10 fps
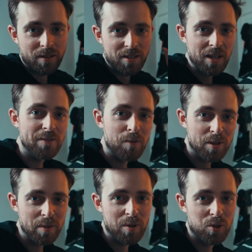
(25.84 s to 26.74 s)
Today's vlog's
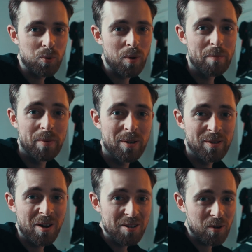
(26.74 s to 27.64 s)
going to be a short one
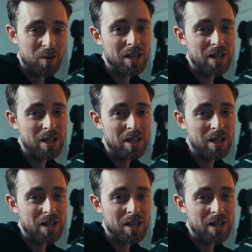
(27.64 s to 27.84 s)
because I just got a